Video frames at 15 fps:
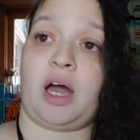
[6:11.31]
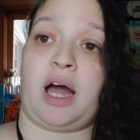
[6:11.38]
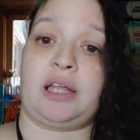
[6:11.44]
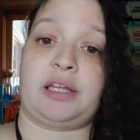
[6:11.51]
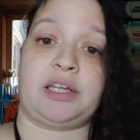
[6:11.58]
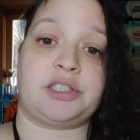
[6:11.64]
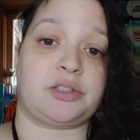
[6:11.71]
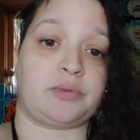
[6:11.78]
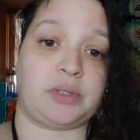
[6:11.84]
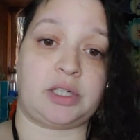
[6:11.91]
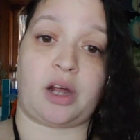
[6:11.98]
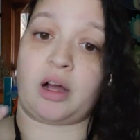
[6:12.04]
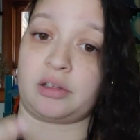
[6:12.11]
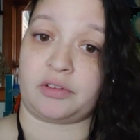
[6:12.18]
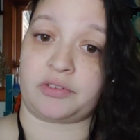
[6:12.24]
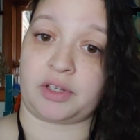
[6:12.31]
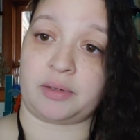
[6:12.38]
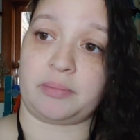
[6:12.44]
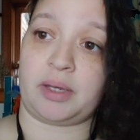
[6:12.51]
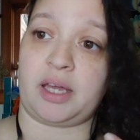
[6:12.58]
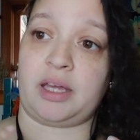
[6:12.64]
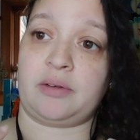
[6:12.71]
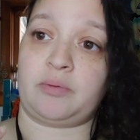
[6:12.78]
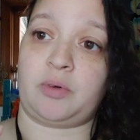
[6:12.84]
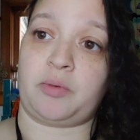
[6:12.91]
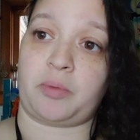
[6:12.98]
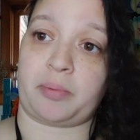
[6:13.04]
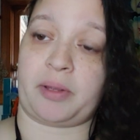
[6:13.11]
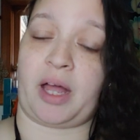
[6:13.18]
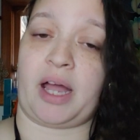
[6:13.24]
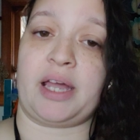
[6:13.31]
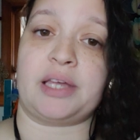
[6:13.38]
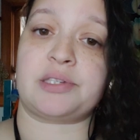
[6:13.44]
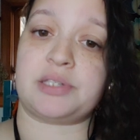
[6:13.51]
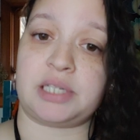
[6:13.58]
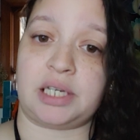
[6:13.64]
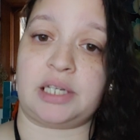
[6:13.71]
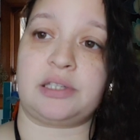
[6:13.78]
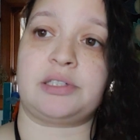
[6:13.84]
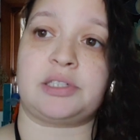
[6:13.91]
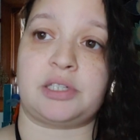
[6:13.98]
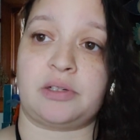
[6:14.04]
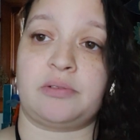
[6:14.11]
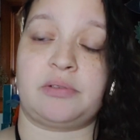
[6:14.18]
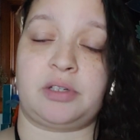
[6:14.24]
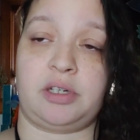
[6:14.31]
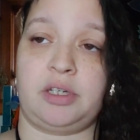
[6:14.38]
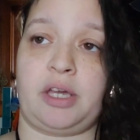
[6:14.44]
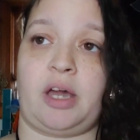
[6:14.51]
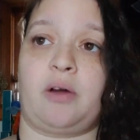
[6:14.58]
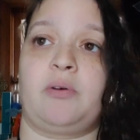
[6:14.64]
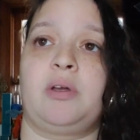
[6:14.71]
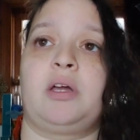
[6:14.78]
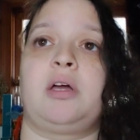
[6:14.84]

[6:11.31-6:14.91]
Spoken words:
I like to read all of them and will reply as needed. So there you go.